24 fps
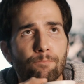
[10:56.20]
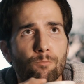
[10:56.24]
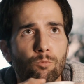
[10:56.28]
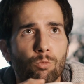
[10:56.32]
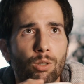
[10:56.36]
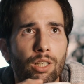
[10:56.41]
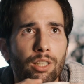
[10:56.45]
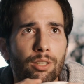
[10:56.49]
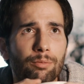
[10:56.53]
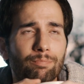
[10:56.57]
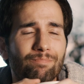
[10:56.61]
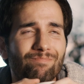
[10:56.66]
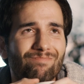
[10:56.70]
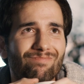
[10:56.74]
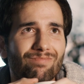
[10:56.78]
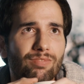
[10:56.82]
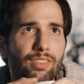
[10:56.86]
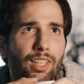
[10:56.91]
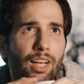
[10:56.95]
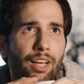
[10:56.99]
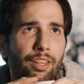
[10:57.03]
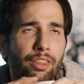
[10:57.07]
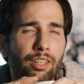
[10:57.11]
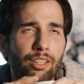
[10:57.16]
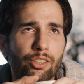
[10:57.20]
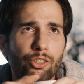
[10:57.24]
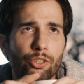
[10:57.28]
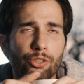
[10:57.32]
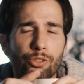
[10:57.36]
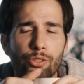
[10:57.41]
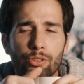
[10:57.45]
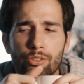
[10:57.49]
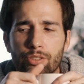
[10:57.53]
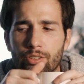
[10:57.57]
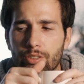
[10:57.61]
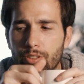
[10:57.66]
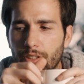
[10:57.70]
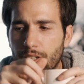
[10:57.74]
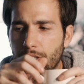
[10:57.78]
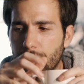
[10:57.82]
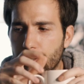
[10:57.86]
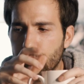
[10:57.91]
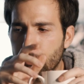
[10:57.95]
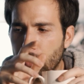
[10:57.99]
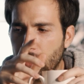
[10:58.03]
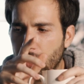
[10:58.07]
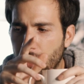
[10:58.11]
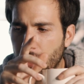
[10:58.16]
Well, I think you should
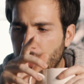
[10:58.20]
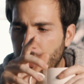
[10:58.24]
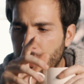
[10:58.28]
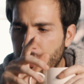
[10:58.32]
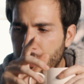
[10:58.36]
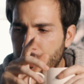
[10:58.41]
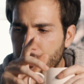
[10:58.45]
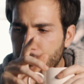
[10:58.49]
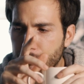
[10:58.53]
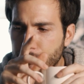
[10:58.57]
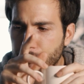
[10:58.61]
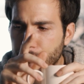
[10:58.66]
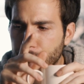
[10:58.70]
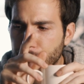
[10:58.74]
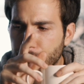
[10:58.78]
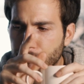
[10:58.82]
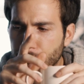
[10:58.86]
start by